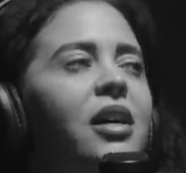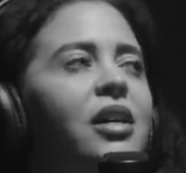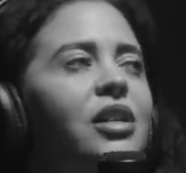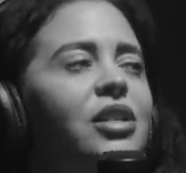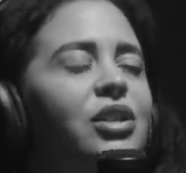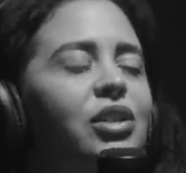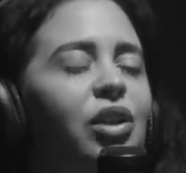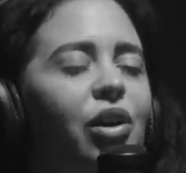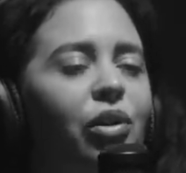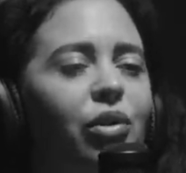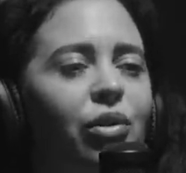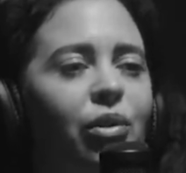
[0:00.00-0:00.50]

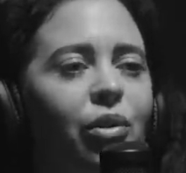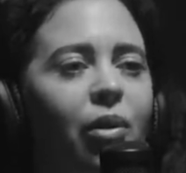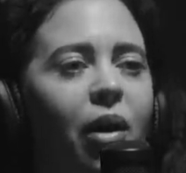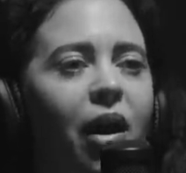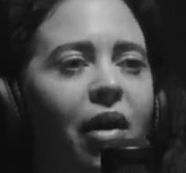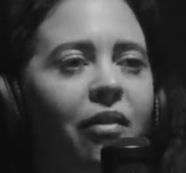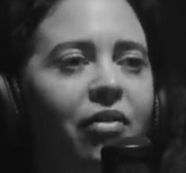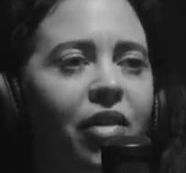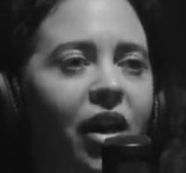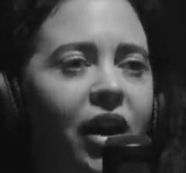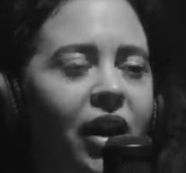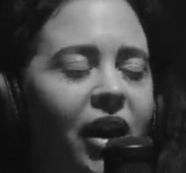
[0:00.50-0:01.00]
So you
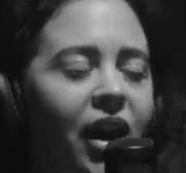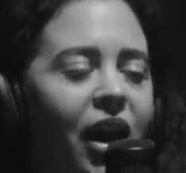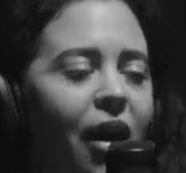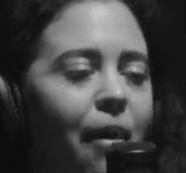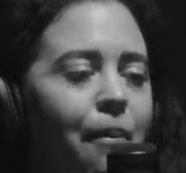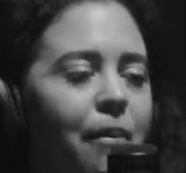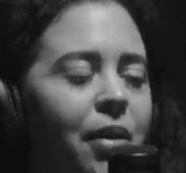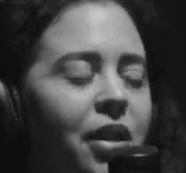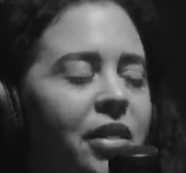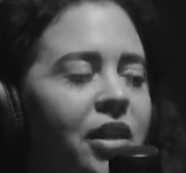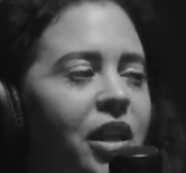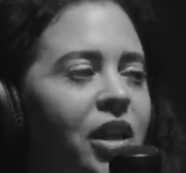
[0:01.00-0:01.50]
have that
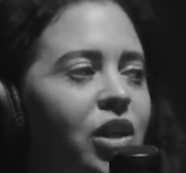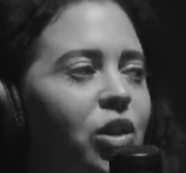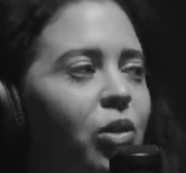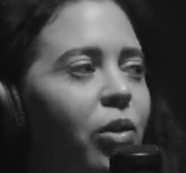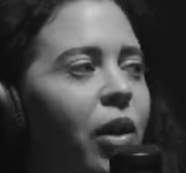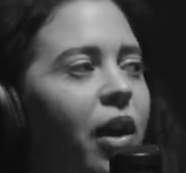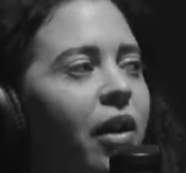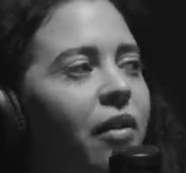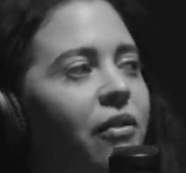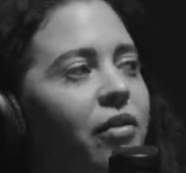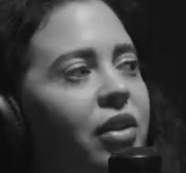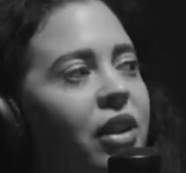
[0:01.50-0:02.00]
camp, and then you
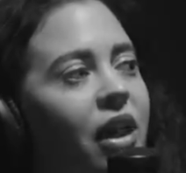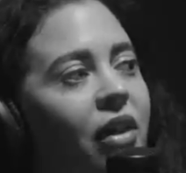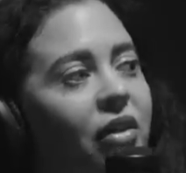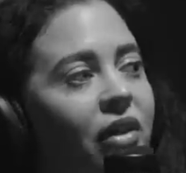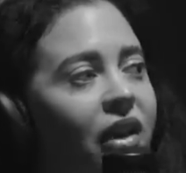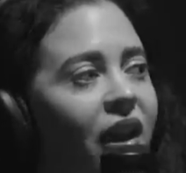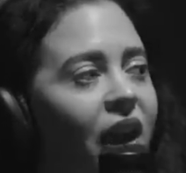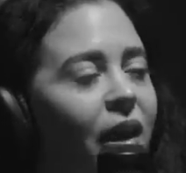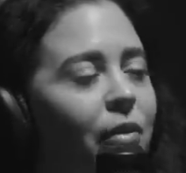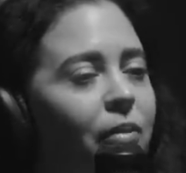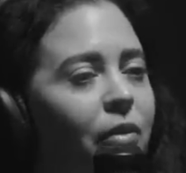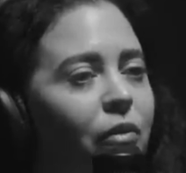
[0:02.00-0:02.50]
have another
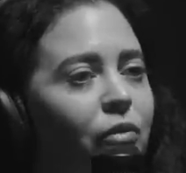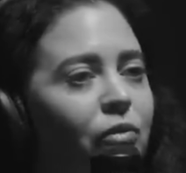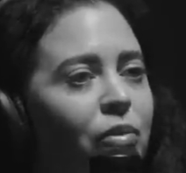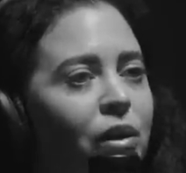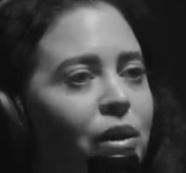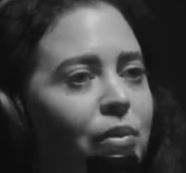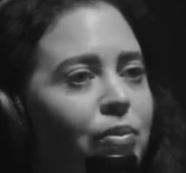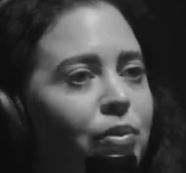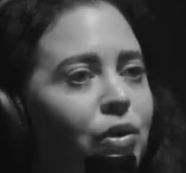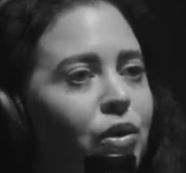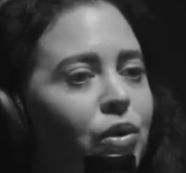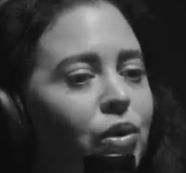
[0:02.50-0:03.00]
camp of
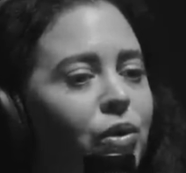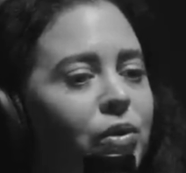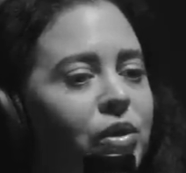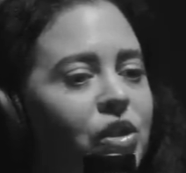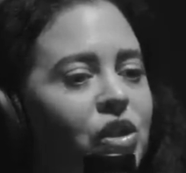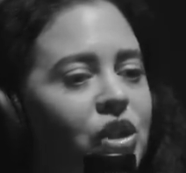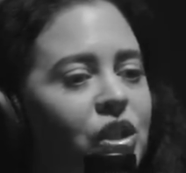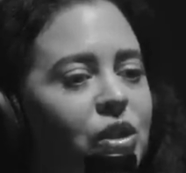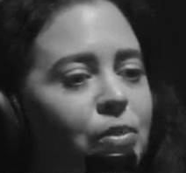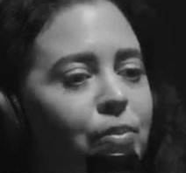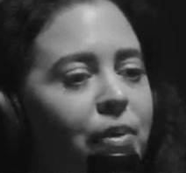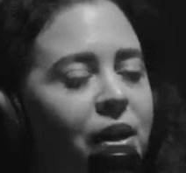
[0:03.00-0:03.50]
people who are
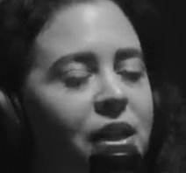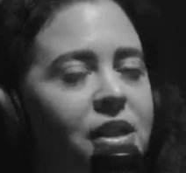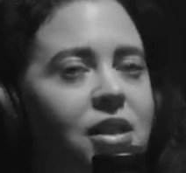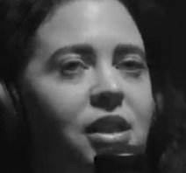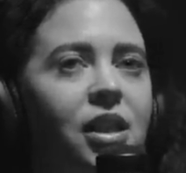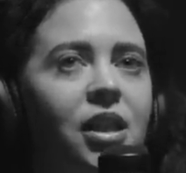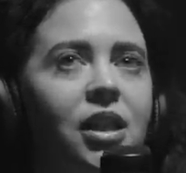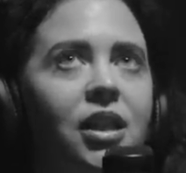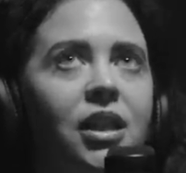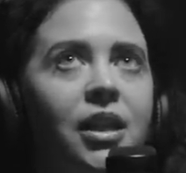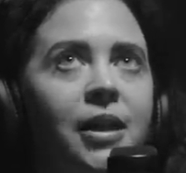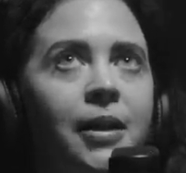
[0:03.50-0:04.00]
just
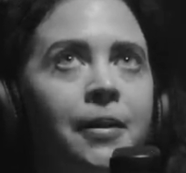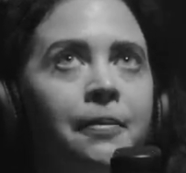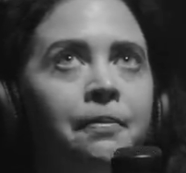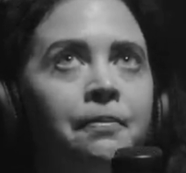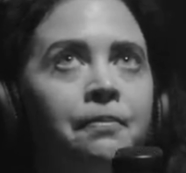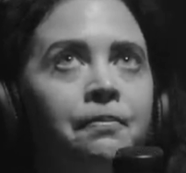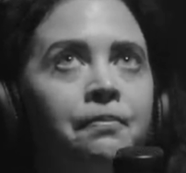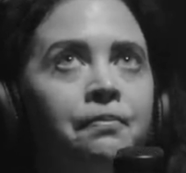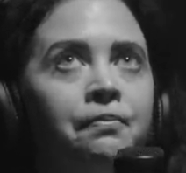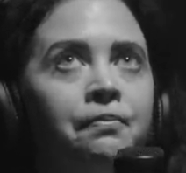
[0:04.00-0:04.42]
basically